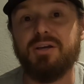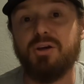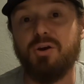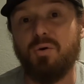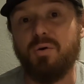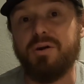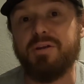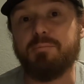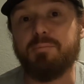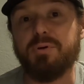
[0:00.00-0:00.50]

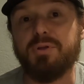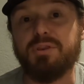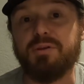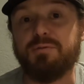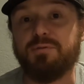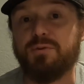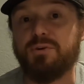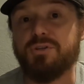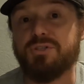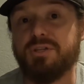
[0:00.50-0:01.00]
Go ahead and put the
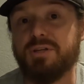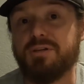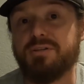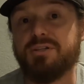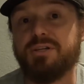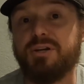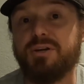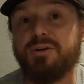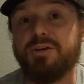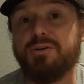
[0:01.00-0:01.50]
first
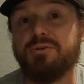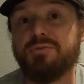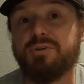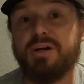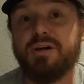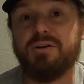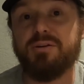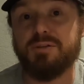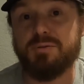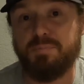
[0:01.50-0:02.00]
Ontario
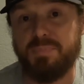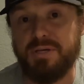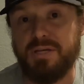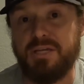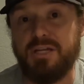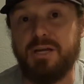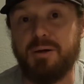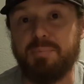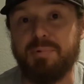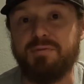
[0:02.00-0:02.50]
down as
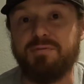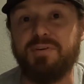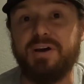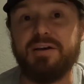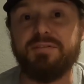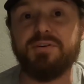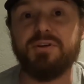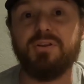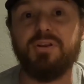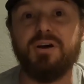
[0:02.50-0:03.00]
picking up at
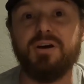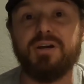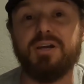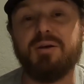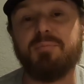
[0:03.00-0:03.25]
5 o'clock,